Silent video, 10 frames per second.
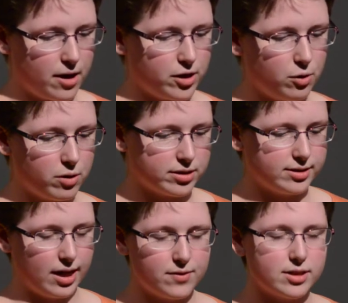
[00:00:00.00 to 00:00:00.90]
You are
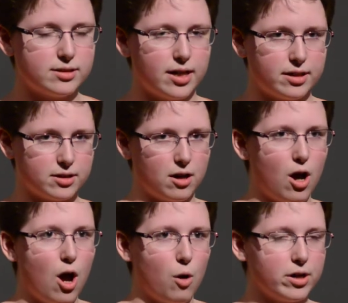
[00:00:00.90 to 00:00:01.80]
seven states,
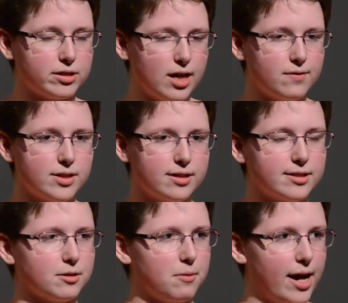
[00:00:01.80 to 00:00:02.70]
we are seven
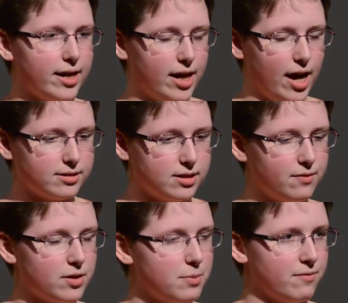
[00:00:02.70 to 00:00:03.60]
states away and it has
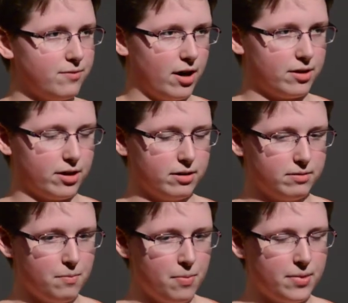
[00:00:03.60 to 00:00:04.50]
never been farther.
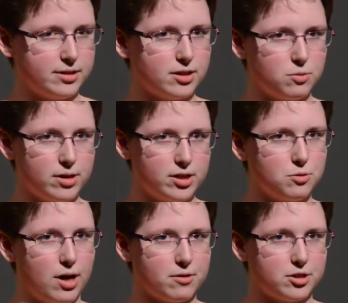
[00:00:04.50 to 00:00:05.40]
That's a 22
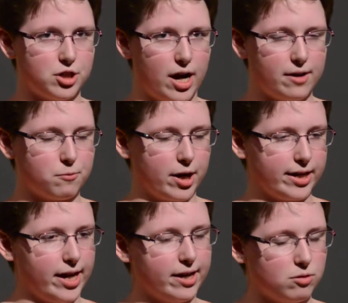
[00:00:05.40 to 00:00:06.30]
hour drive where I
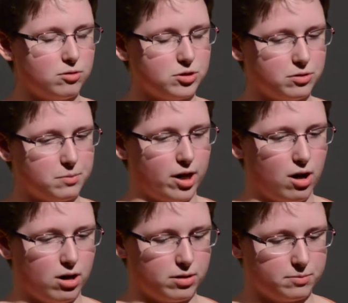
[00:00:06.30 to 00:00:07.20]
can't hold you in my
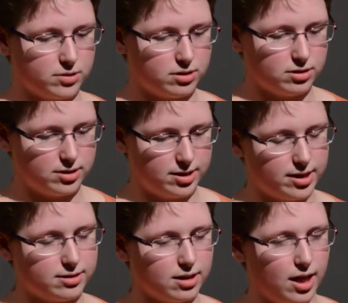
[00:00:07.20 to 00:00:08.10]
arms to
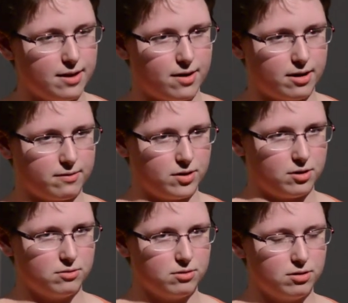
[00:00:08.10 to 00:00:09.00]
kiss the life out of
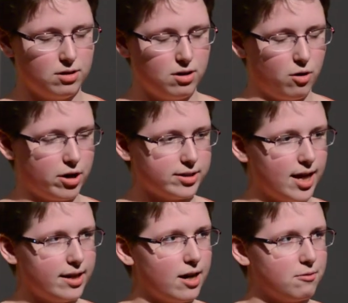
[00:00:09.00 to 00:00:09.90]
you. Or is
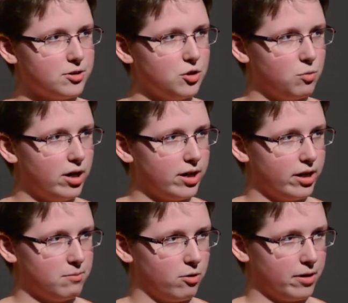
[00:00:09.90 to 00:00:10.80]
that not what you want
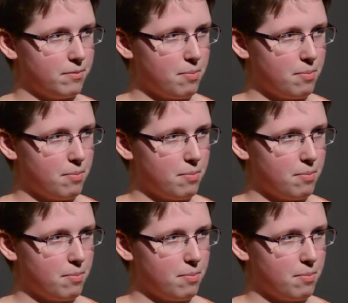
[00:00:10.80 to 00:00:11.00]
anymore?